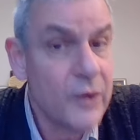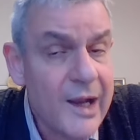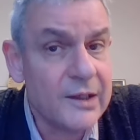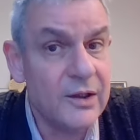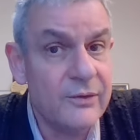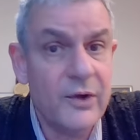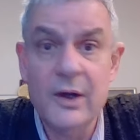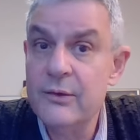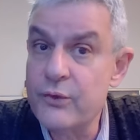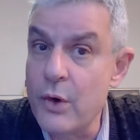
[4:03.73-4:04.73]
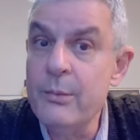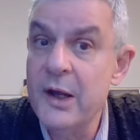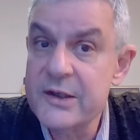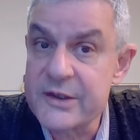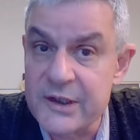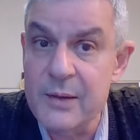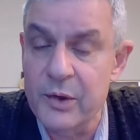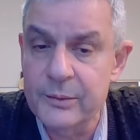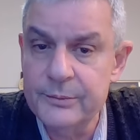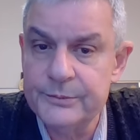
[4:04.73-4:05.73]
negative from
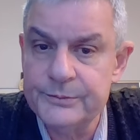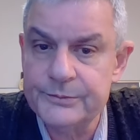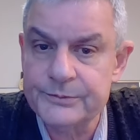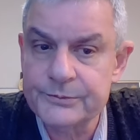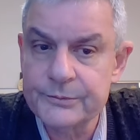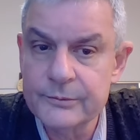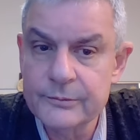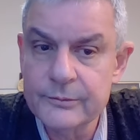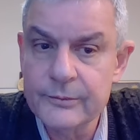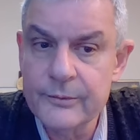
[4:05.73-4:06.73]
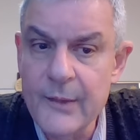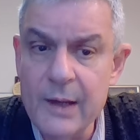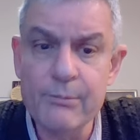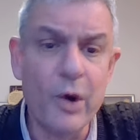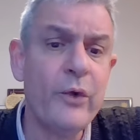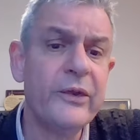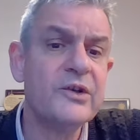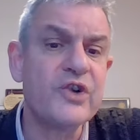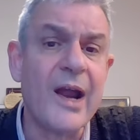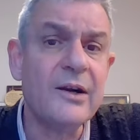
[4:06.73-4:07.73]
stable. Both
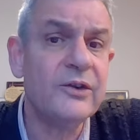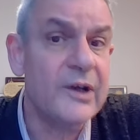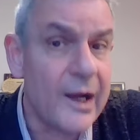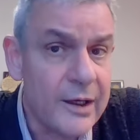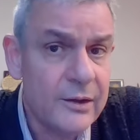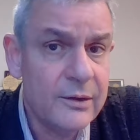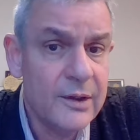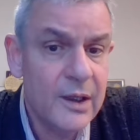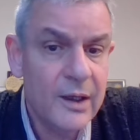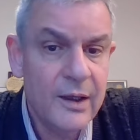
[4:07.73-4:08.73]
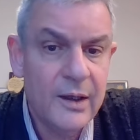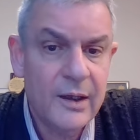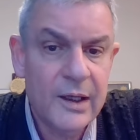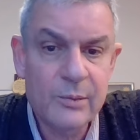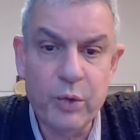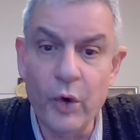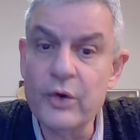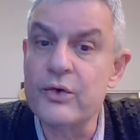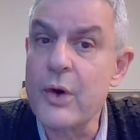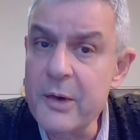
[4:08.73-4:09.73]
Janet Yellen and Paul
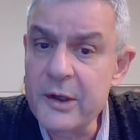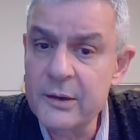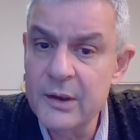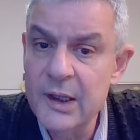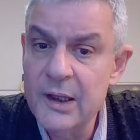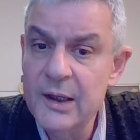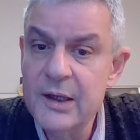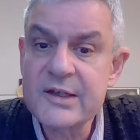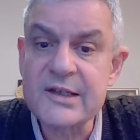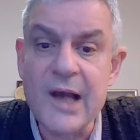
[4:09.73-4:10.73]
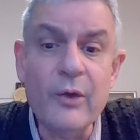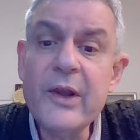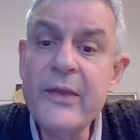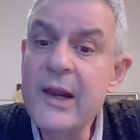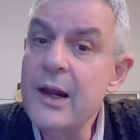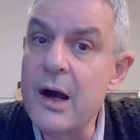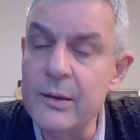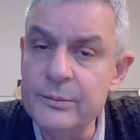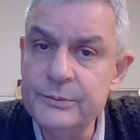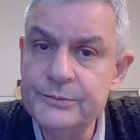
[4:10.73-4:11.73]
Krugman sounded the
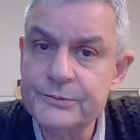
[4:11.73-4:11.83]
alarm.